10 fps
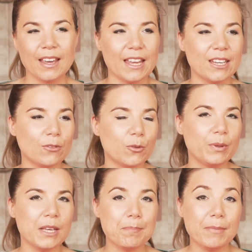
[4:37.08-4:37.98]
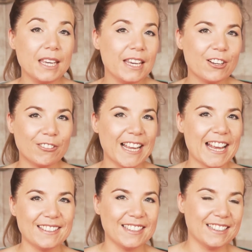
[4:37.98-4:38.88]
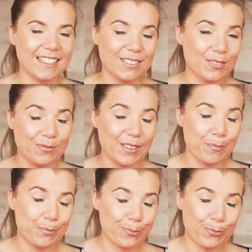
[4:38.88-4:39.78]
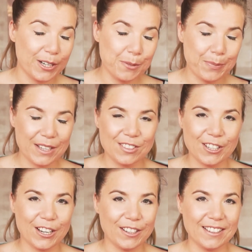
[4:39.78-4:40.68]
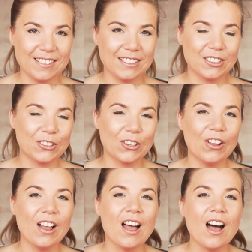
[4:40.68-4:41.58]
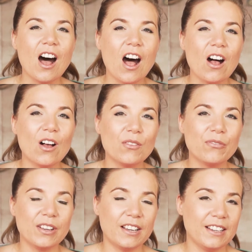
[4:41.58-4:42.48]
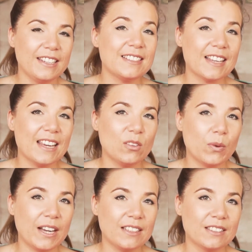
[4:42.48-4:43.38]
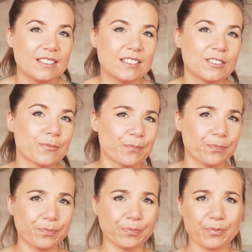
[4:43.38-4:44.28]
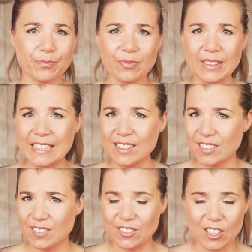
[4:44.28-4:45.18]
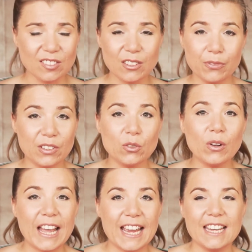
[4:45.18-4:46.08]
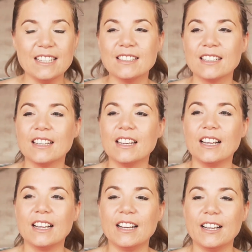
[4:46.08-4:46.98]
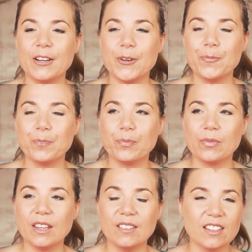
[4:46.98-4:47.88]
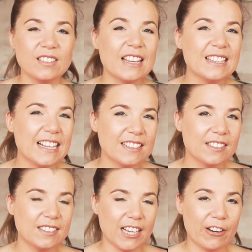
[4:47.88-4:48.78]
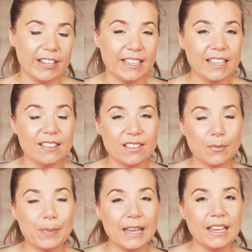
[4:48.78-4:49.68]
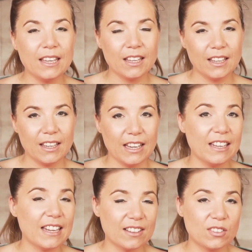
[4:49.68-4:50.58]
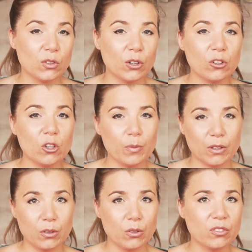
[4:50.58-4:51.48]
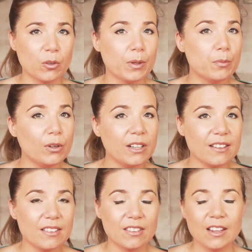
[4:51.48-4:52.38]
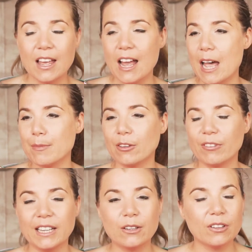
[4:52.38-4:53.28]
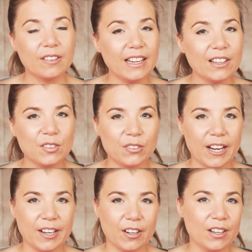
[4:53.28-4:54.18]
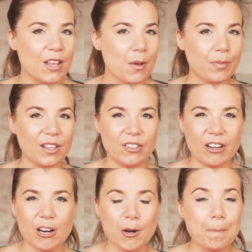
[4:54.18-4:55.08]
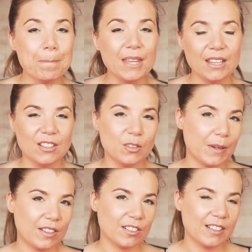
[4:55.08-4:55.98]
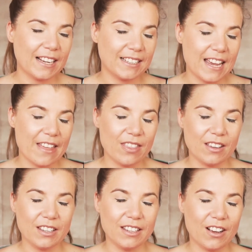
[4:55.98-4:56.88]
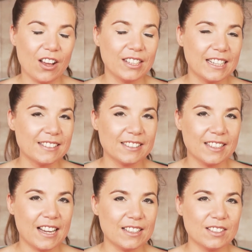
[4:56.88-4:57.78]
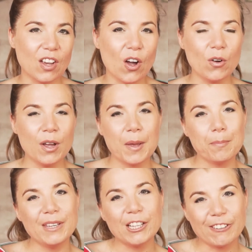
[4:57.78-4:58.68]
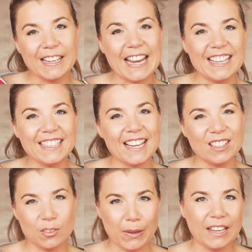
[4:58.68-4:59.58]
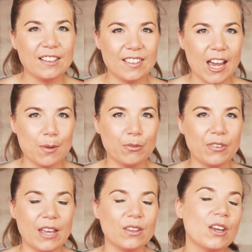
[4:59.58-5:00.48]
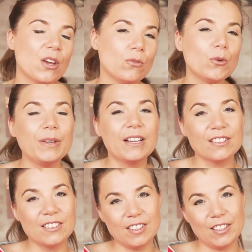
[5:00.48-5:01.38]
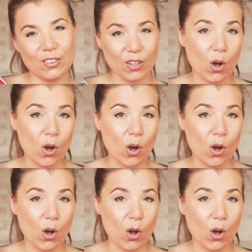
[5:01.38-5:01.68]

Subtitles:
and that will be me creating that pretty picture, that circle of these 8 wastes. It's just a visual aid that does not necessarily need it to be in that circle, but could also be bullets. I'm not really good at Illustrator. Plus, there are millions pictures like that on the internet. So me creating that, spending time of that, would be considered